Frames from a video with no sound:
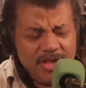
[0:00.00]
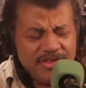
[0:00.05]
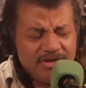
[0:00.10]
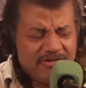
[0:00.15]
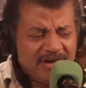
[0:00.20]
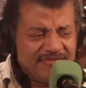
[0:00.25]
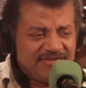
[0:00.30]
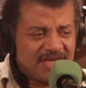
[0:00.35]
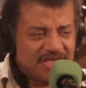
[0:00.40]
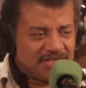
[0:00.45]

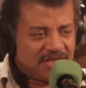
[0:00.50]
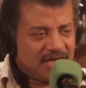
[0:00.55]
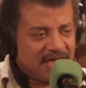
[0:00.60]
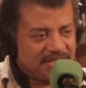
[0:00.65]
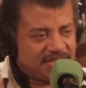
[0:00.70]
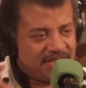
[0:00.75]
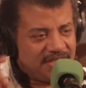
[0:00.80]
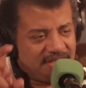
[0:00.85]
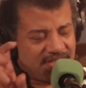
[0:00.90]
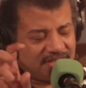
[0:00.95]
gravitational
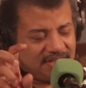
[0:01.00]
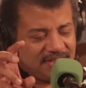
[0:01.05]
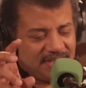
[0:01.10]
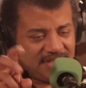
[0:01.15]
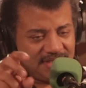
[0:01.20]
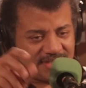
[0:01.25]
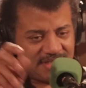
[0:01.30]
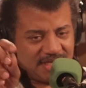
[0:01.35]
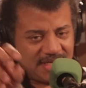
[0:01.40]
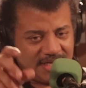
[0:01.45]
constant is
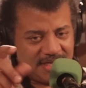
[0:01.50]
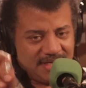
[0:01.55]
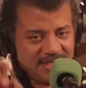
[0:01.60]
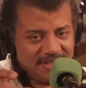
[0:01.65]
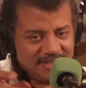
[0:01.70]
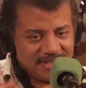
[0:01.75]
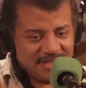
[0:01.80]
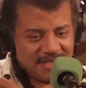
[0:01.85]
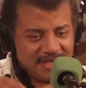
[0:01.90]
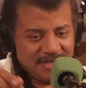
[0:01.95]

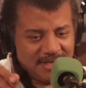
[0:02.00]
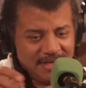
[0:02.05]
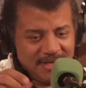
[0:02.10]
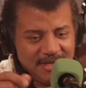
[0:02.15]
a